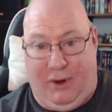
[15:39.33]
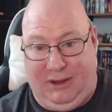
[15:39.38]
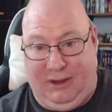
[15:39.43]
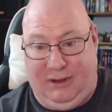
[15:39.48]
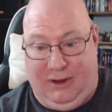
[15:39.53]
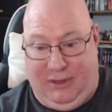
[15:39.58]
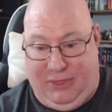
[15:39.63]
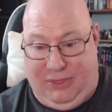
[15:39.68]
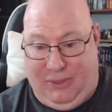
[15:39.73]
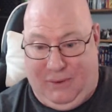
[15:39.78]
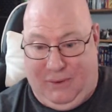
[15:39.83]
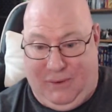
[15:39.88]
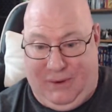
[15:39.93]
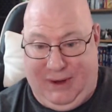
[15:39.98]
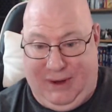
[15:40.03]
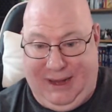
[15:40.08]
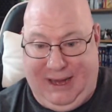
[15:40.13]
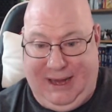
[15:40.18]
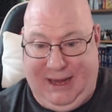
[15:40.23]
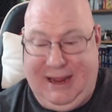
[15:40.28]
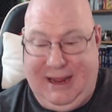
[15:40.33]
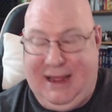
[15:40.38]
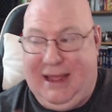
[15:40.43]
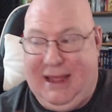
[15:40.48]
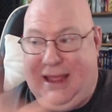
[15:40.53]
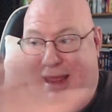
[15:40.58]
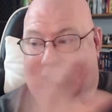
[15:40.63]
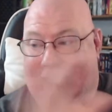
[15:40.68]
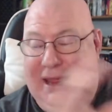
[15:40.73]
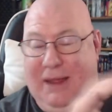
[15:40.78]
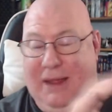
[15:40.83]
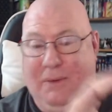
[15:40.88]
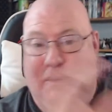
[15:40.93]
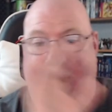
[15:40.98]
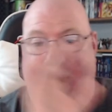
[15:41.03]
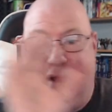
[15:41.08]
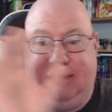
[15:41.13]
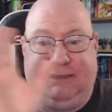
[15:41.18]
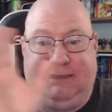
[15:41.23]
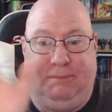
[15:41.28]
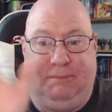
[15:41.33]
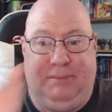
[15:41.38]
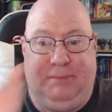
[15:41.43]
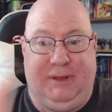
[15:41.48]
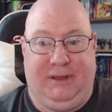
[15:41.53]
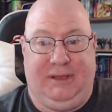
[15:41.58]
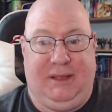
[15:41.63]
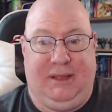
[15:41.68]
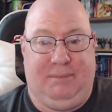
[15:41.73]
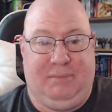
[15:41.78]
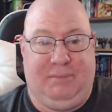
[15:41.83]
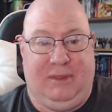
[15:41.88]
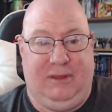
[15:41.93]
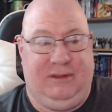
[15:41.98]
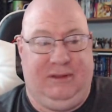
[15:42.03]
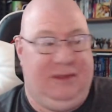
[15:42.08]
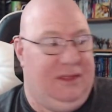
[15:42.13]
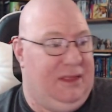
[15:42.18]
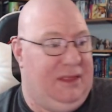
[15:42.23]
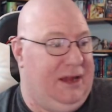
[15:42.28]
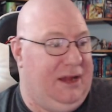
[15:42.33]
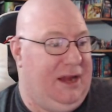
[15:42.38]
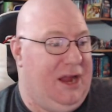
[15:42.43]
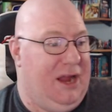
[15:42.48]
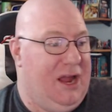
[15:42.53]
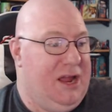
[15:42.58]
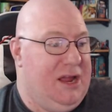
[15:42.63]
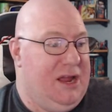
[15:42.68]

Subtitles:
Authority. He wants to build up the